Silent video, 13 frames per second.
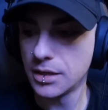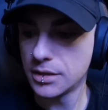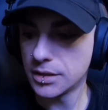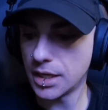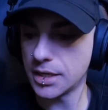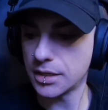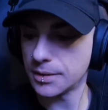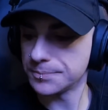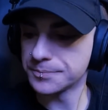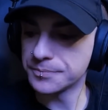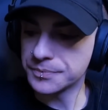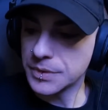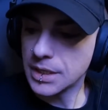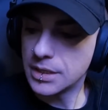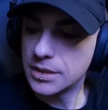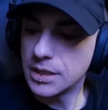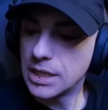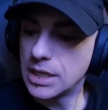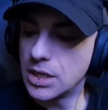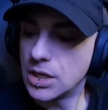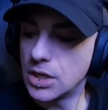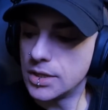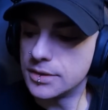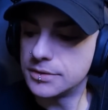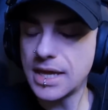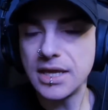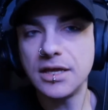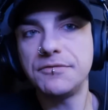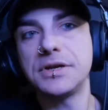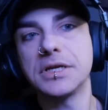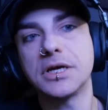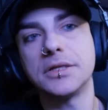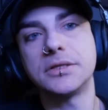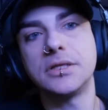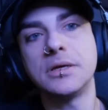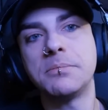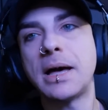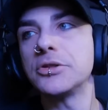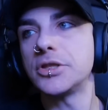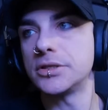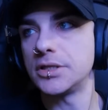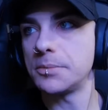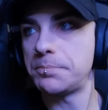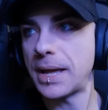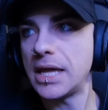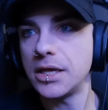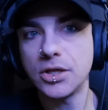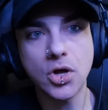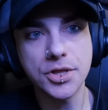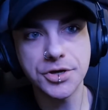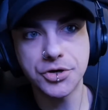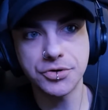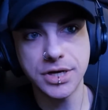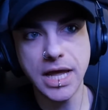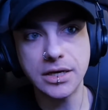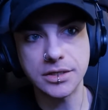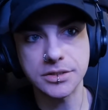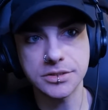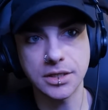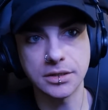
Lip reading: Like they even cut the amount that they're paying all the creators.